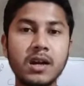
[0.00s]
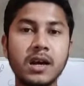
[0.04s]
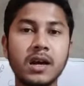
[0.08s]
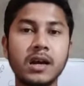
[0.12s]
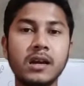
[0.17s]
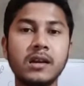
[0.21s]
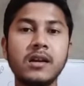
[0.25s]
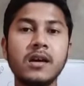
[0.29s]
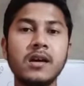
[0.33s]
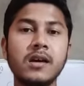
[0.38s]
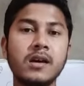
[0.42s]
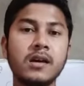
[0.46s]

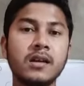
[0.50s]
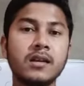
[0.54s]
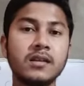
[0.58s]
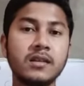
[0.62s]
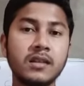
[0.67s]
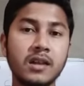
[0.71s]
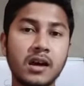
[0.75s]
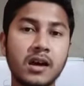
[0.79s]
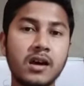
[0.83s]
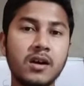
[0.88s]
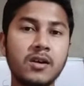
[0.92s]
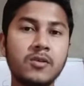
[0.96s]
and
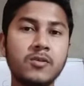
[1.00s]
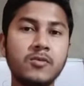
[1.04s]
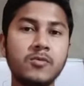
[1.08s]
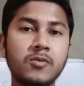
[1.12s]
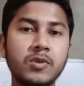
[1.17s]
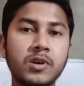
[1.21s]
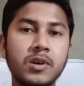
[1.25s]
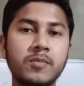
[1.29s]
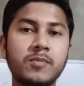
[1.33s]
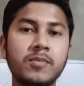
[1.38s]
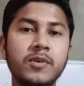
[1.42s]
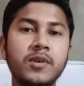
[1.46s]
now
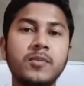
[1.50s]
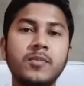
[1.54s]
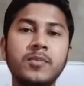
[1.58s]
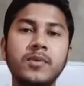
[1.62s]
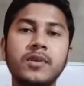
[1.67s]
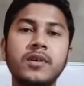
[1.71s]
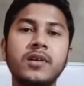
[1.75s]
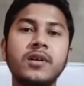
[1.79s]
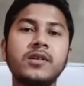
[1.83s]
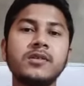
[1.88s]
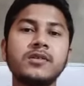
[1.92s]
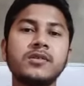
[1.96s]
we
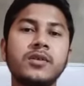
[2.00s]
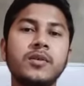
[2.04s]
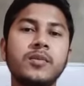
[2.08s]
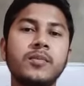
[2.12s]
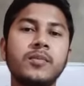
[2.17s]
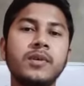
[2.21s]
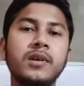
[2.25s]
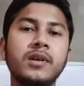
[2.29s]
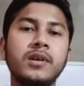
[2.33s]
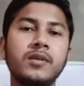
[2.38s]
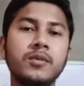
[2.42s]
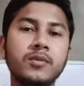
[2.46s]
people also
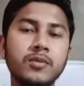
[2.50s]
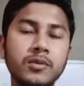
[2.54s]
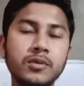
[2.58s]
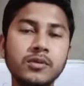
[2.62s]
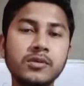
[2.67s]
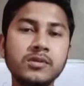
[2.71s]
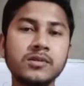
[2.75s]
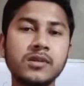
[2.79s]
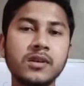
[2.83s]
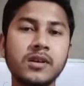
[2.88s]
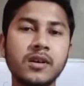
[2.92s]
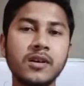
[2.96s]
be
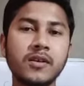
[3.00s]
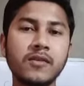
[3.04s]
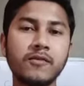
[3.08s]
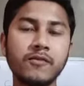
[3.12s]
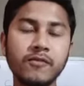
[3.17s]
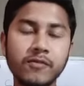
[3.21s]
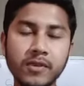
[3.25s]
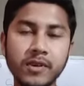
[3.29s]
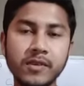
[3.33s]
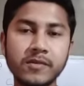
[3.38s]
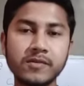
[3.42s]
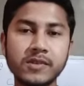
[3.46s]
used
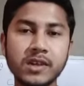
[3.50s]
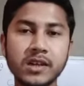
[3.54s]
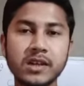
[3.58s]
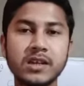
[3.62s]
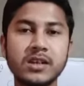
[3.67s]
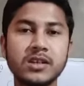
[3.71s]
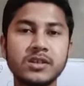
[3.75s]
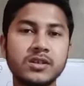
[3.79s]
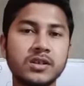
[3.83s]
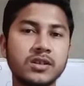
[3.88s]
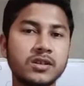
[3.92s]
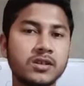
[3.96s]
fifth
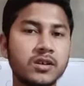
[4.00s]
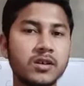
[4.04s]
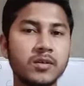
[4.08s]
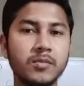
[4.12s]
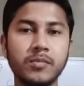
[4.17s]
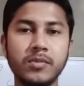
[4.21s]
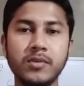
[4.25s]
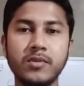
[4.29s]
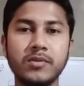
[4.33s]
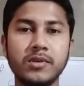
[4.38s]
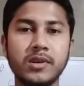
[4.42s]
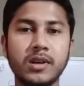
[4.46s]
generation
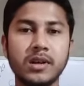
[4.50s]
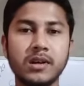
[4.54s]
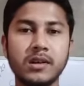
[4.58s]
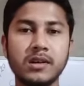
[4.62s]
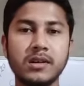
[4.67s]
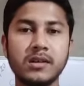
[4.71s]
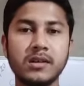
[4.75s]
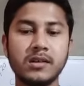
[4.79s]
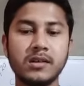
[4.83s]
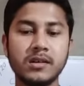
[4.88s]
computer.